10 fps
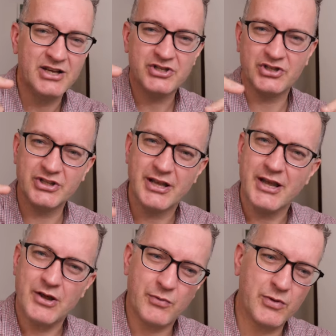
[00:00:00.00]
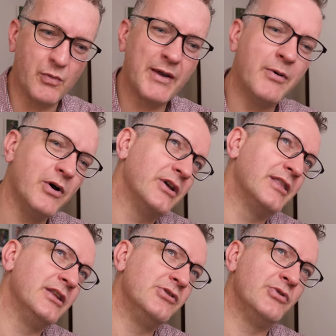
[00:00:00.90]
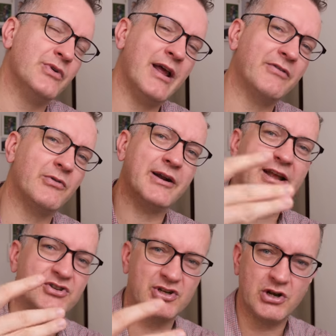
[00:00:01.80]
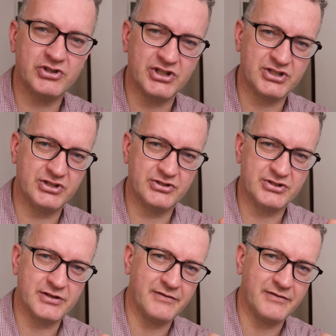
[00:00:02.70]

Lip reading: So with a webhook, then you would have the right extra logic to sort